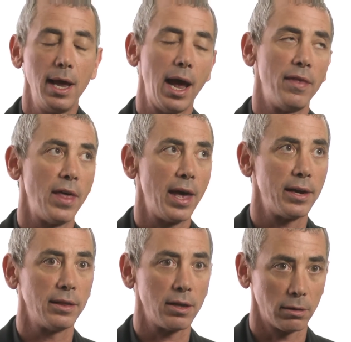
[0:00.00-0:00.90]
And
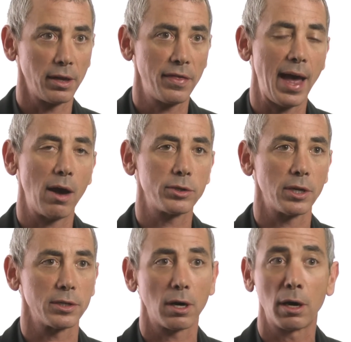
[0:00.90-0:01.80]
then in the early
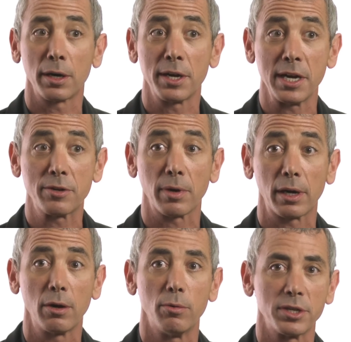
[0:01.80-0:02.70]
thousands, Arne
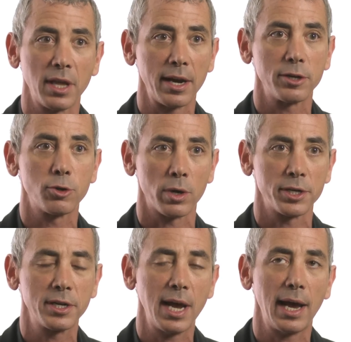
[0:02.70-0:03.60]
Dietrich, who was then at
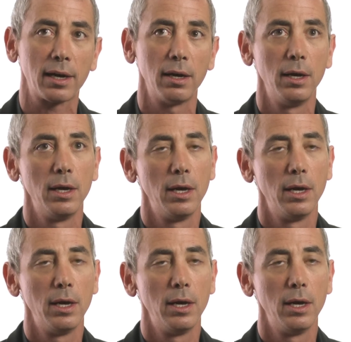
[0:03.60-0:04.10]
Georgia Tech,